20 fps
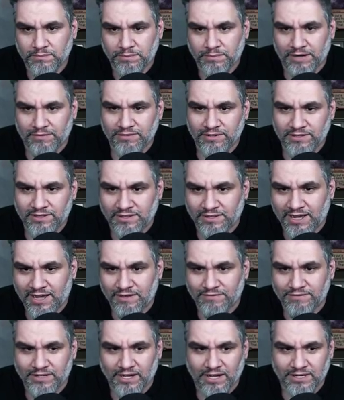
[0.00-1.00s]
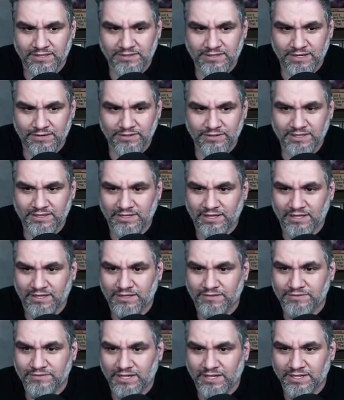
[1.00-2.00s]
But everything they have dies. Everything they
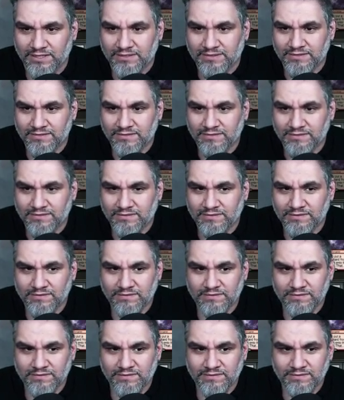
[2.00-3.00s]
love dies. so